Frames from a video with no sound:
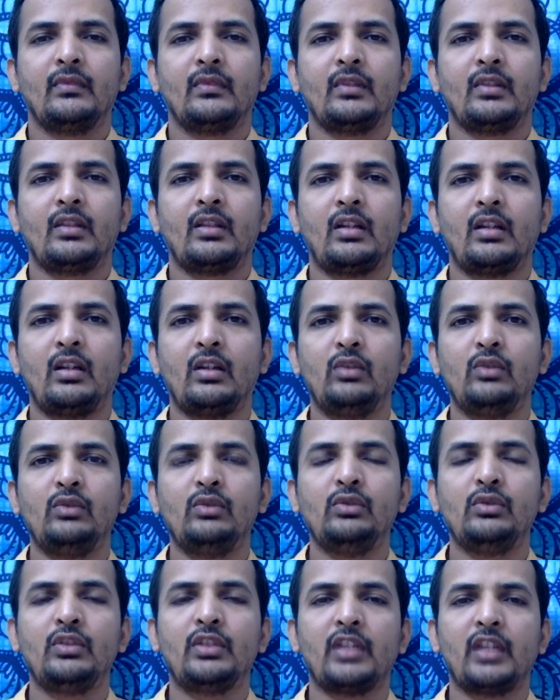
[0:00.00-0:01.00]
How
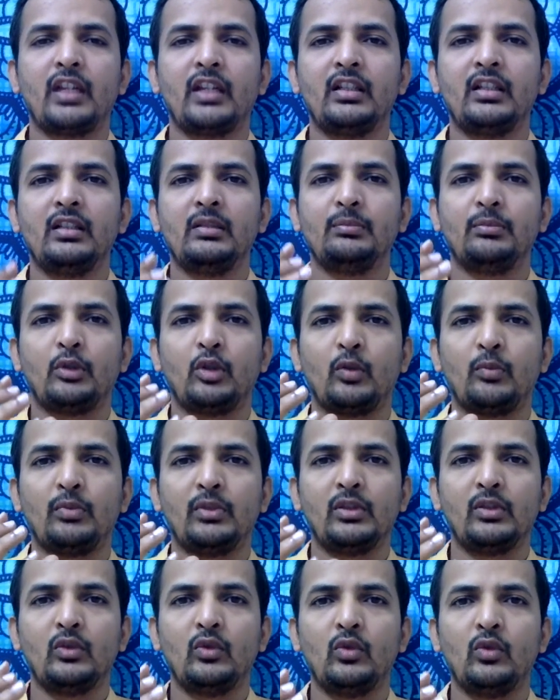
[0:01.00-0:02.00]
to chant a
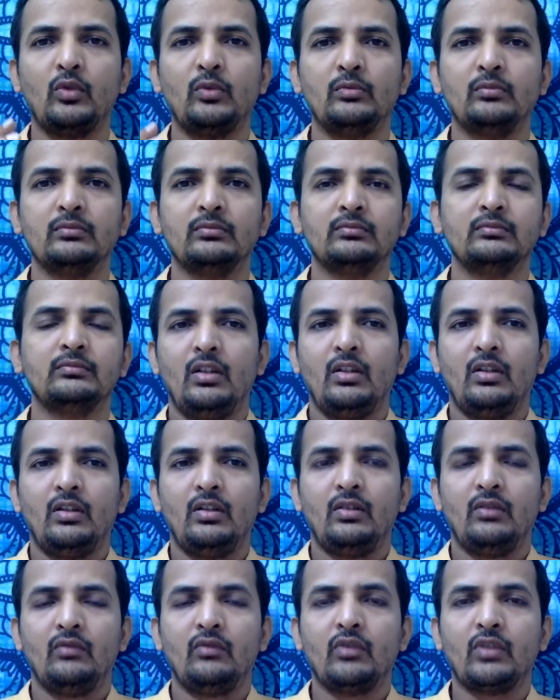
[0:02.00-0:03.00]
proper Om?
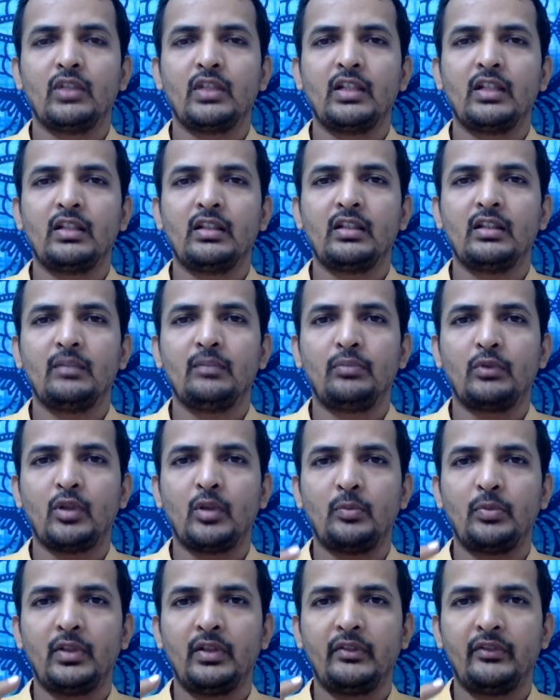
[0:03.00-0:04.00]
What is the
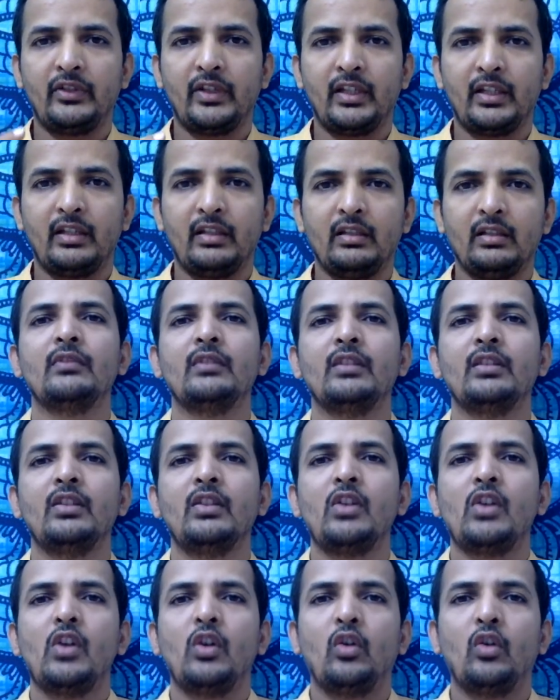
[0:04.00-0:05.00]
proper way?
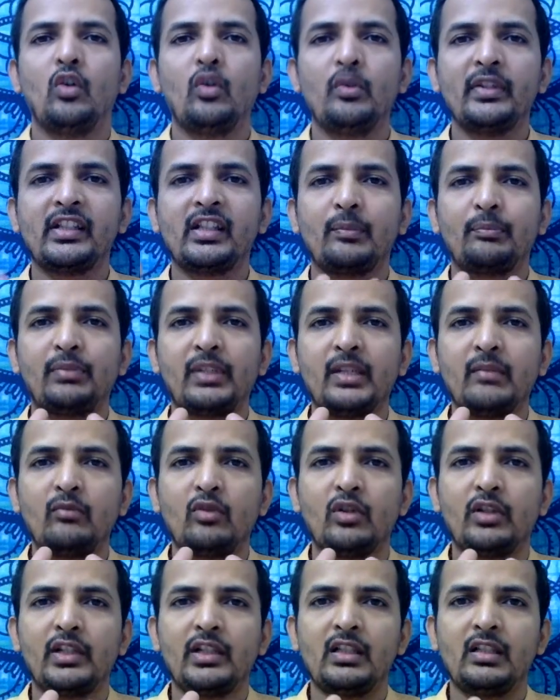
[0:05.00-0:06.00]
Om is a
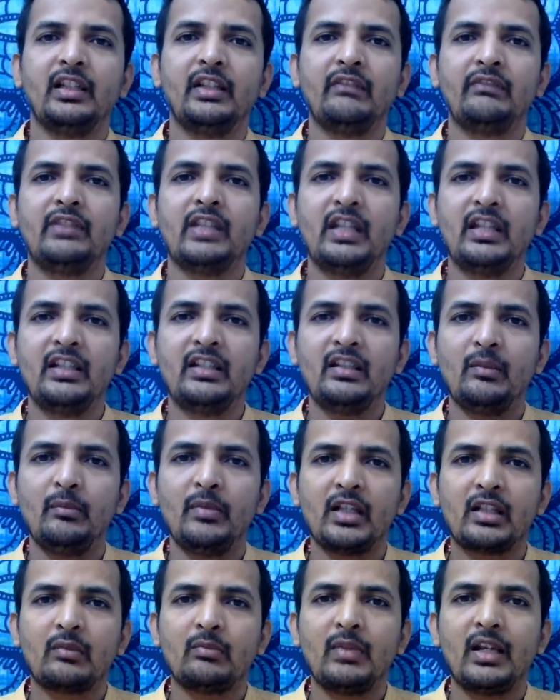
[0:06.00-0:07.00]
primordial. If there is a
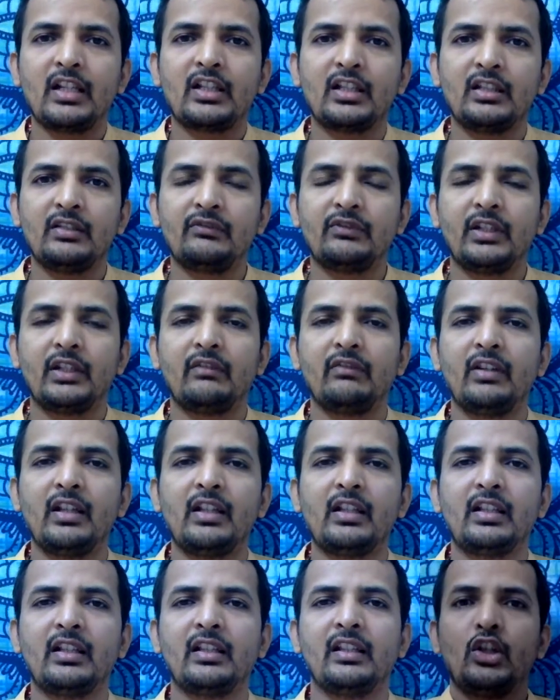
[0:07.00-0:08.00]
mismatch in
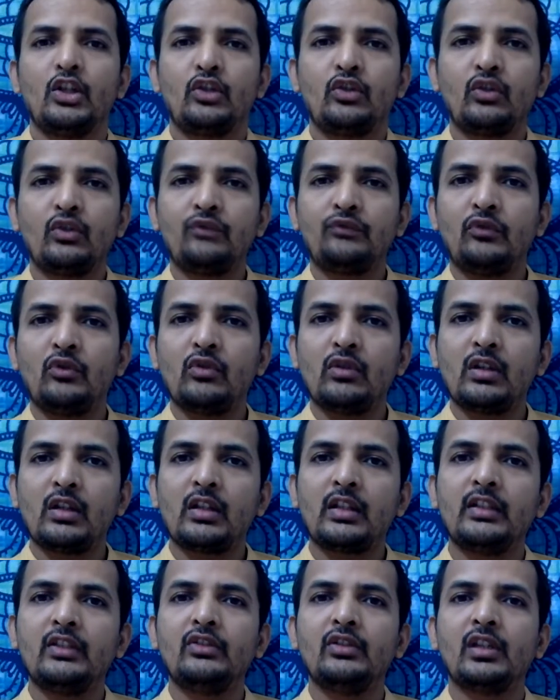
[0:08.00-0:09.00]
frequency, should focus
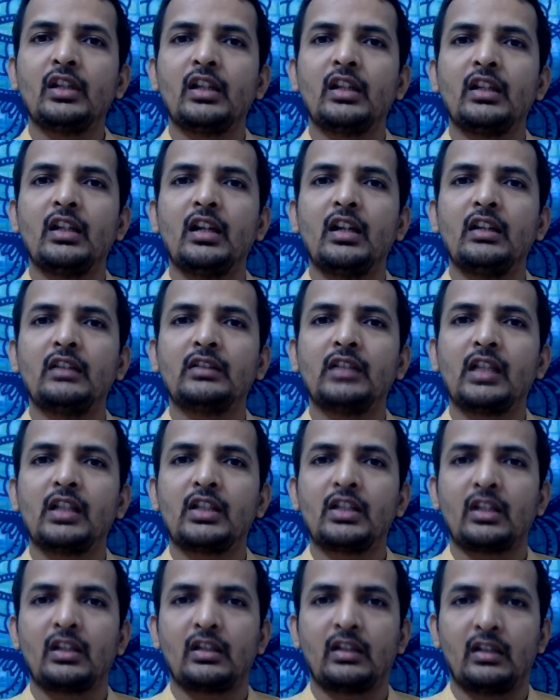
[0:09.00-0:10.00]
in your Anahata
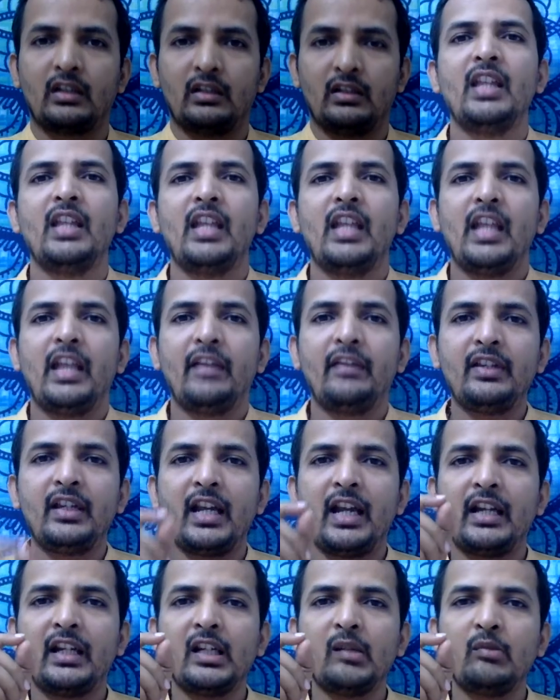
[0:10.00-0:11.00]
chakra. Every
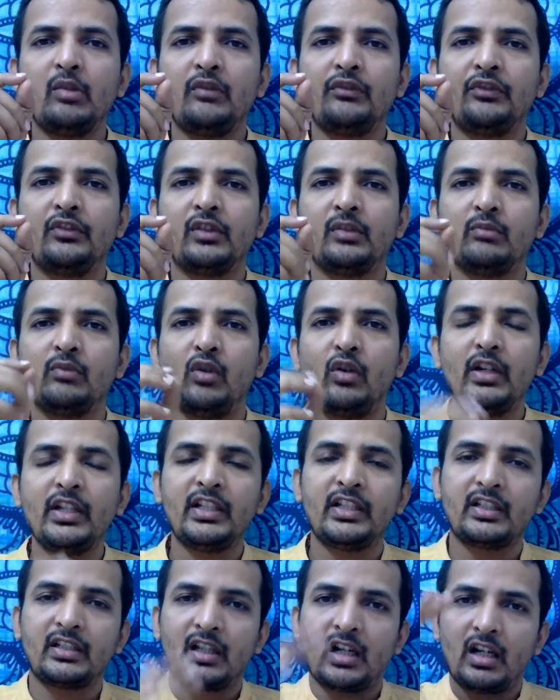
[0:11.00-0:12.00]
atom of our body
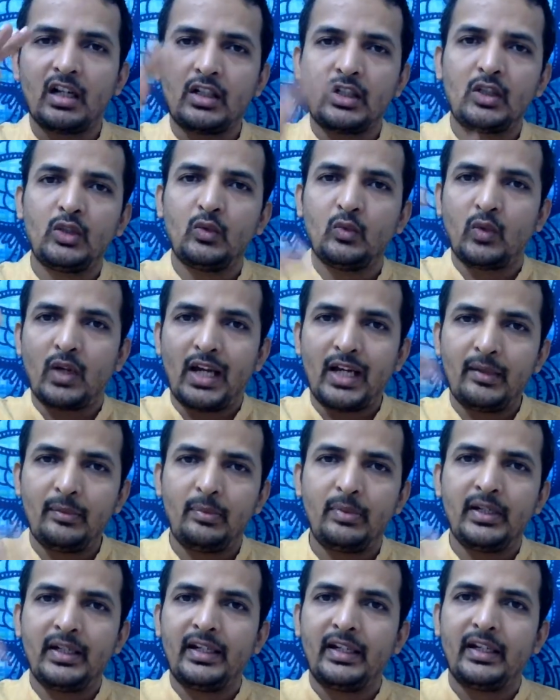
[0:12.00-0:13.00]
start to
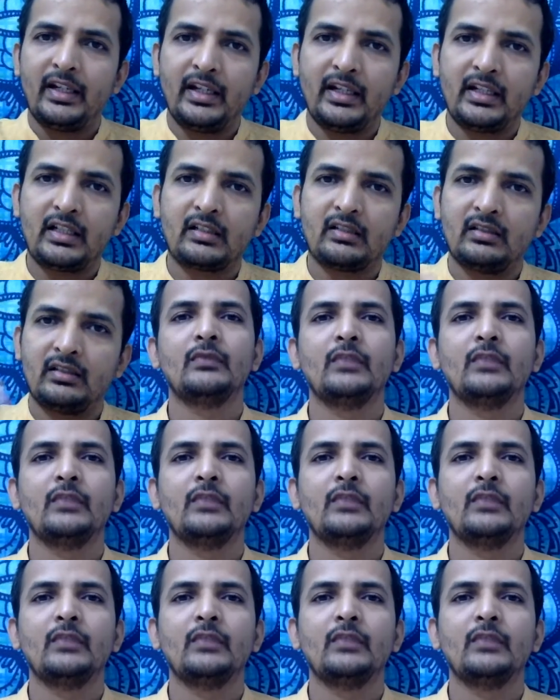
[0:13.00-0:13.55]
vibrate.